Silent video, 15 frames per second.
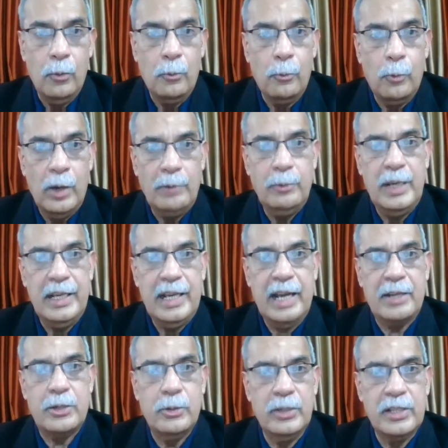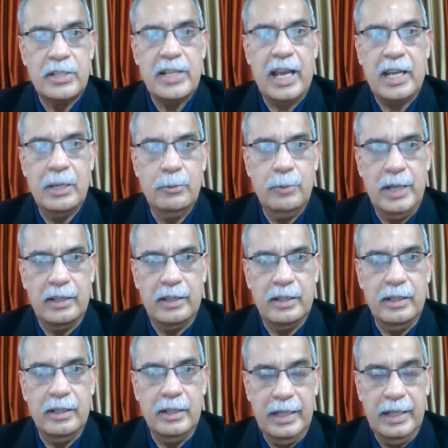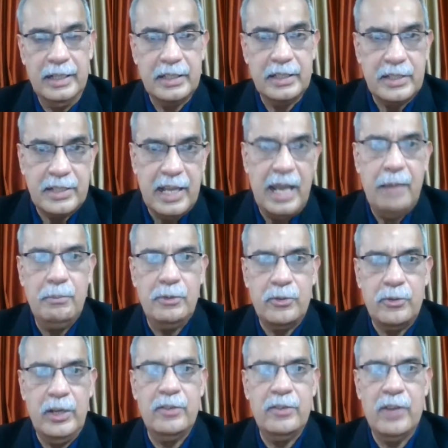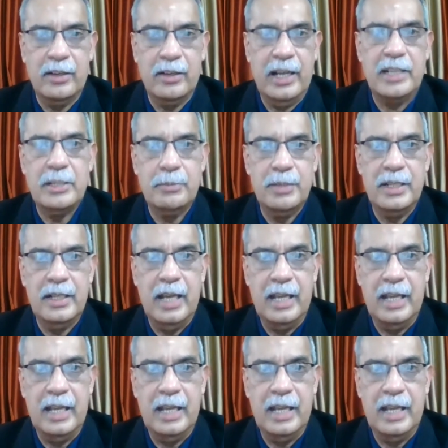When we get to the second week, it's the same 3-drug regimen,